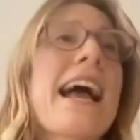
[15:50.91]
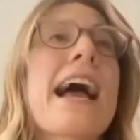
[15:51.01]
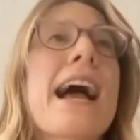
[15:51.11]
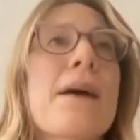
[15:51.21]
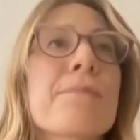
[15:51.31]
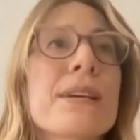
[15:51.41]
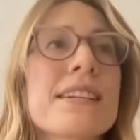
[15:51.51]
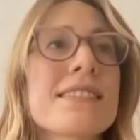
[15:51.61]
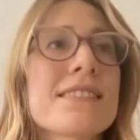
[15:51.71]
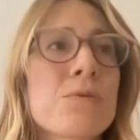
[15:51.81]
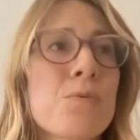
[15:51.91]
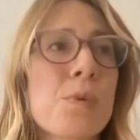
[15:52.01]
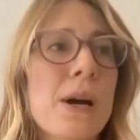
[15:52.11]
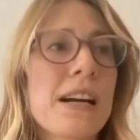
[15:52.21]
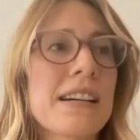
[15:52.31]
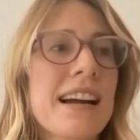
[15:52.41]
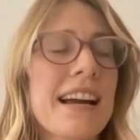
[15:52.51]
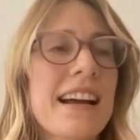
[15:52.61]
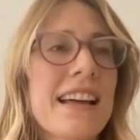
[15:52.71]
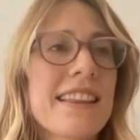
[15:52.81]
happens where
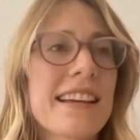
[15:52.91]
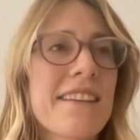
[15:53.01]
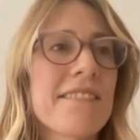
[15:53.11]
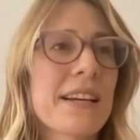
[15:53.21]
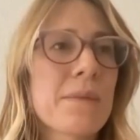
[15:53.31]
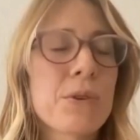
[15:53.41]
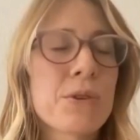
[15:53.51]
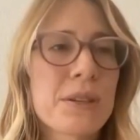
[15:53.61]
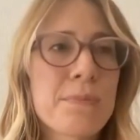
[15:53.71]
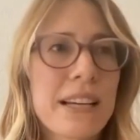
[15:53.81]
I think I have like a music